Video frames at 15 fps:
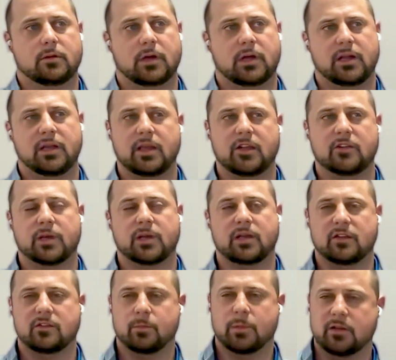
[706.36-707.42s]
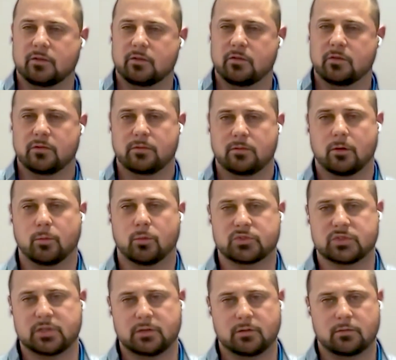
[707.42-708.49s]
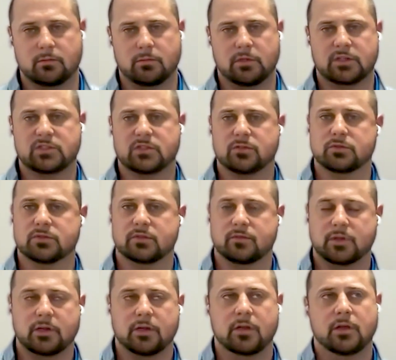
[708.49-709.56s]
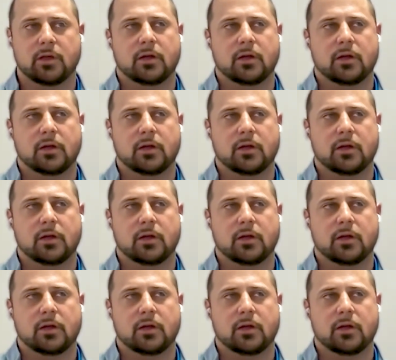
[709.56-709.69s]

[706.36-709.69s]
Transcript: on a case-by-case basis, almost exclusively,